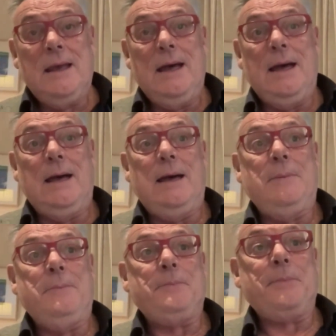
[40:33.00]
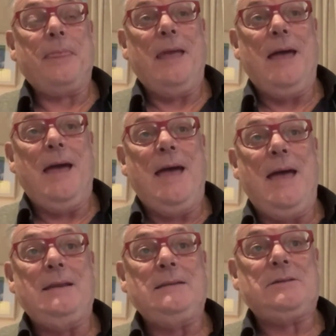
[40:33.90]
and
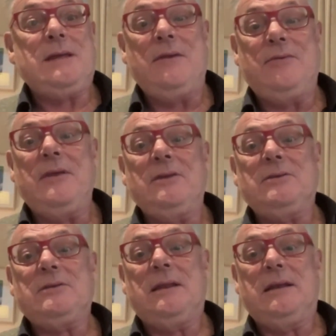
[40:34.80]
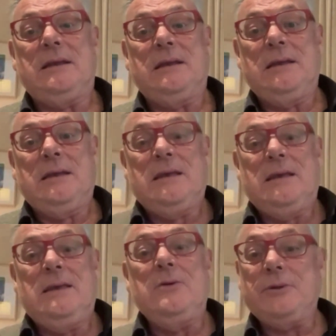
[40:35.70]
say things that are
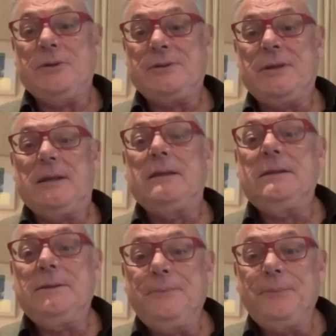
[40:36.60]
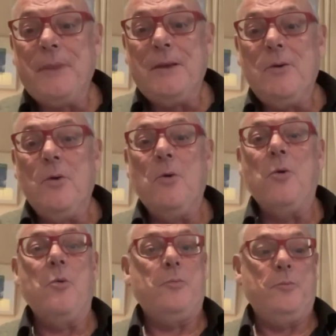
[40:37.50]
ill-considered,
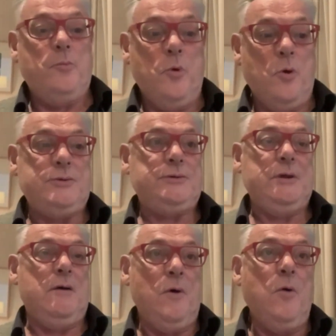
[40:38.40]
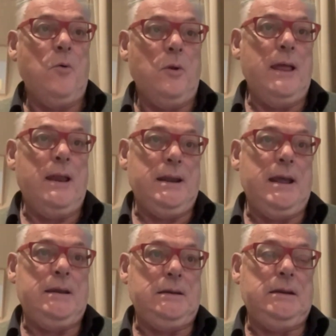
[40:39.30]
or worse of all,
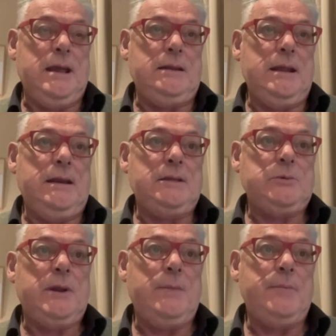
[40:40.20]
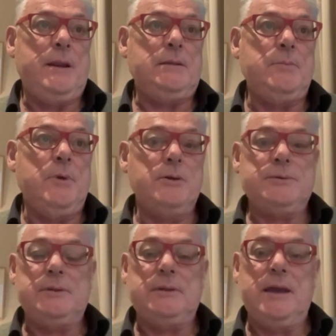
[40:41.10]
and that's what happened under
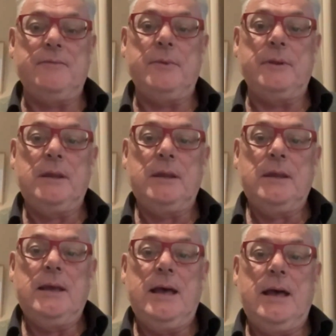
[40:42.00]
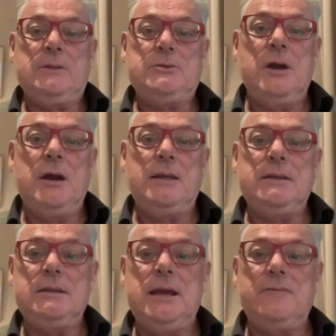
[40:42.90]
Morrison government, try and
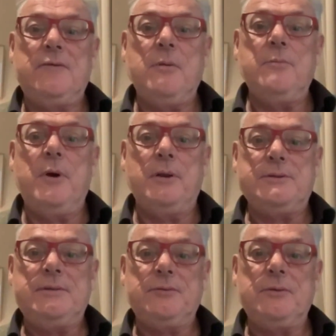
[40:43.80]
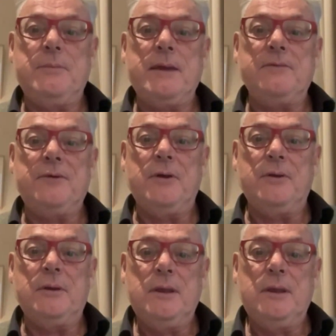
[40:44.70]
conduct foreign policy through the megaphone,